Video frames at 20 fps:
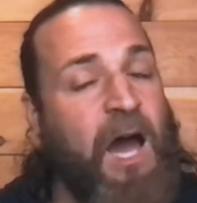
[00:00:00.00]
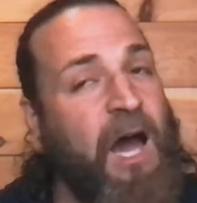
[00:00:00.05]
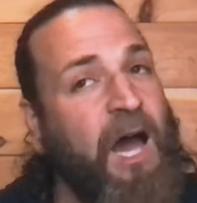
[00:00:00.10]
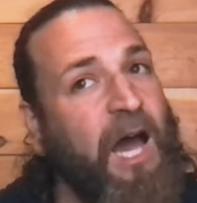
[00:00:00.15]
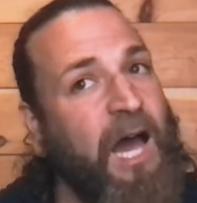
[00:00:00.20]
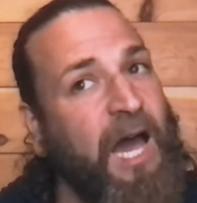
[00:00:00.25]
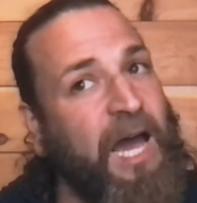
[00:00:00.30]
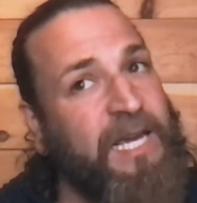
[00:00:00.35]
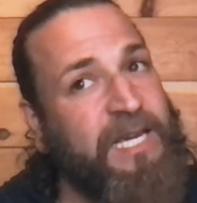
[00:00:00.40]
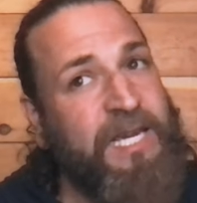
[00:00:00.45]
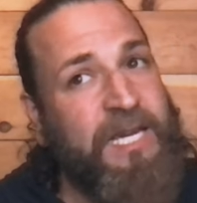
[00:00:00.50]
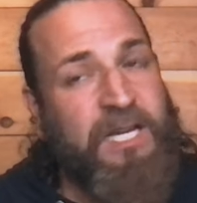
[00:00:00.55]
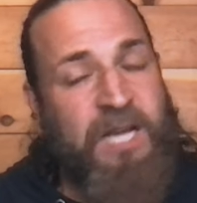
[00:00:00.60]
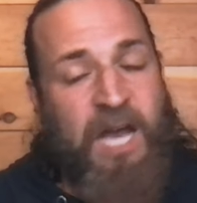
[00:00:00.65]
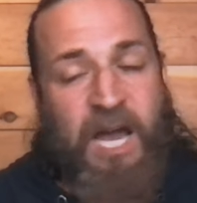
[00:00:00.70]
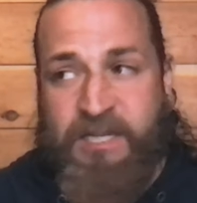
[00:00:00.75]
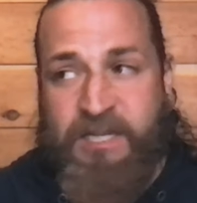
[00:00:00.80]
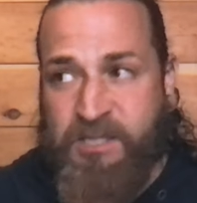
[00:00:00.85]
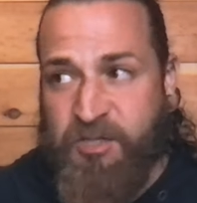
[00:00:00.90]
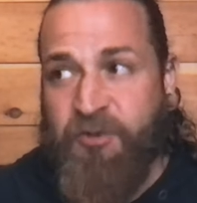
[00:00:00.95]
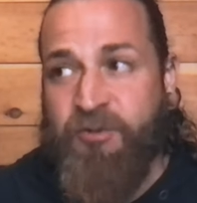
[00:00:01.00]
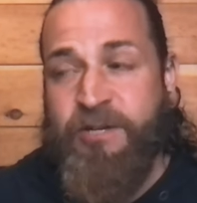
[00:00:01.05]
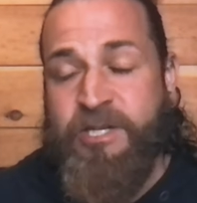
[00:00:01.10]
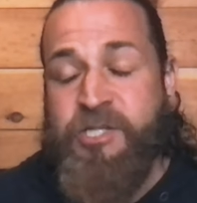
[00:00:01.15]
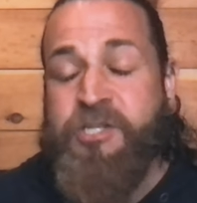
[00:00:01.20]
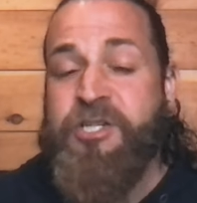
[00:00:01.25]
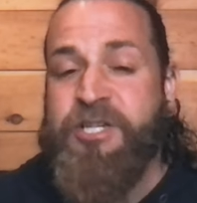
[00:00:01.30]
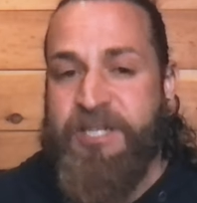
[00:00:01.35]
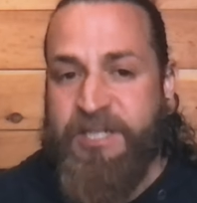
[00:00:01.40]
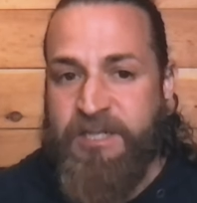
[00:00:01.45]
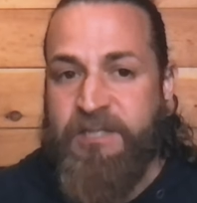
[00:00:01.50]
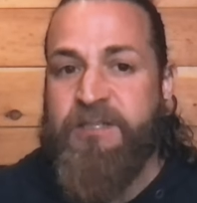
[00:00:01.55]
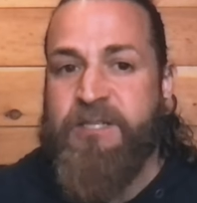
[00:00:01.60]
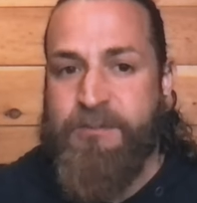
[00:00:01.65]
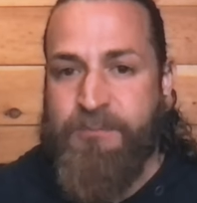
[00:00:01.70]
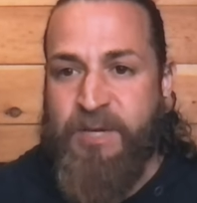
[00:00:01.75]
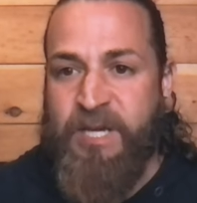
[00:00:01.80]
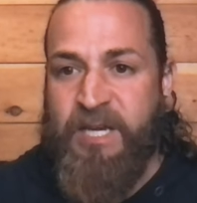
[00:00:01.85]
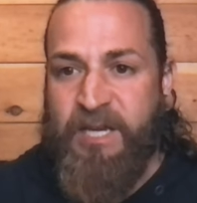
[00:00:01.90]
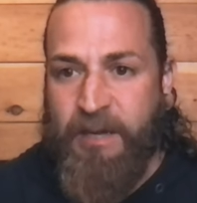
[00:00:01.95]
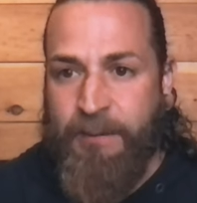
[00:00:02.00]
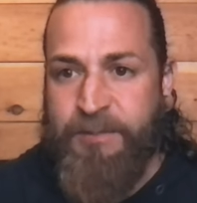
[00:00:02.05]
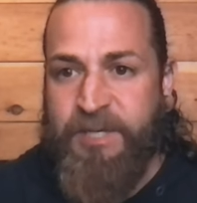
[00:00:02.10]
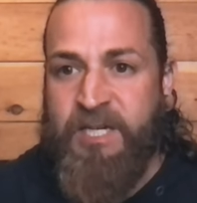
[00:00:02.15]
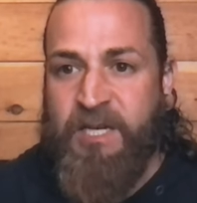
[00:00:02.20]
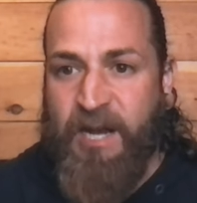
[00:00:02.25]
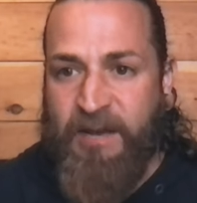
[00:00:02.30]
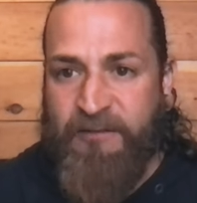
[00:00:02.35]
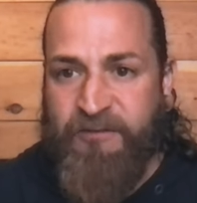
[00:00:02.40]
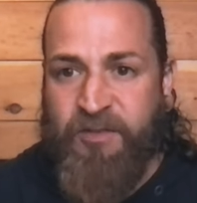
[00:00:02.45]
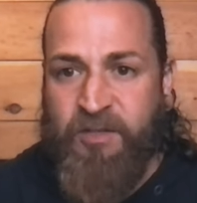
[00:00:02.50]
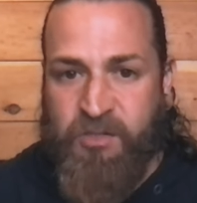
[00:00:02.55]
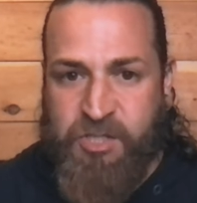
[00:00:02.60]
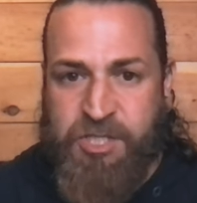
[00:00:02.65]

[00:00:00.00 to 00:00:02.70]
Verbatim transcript: I get it's cringy to me. I mean, I feel mm-hmm.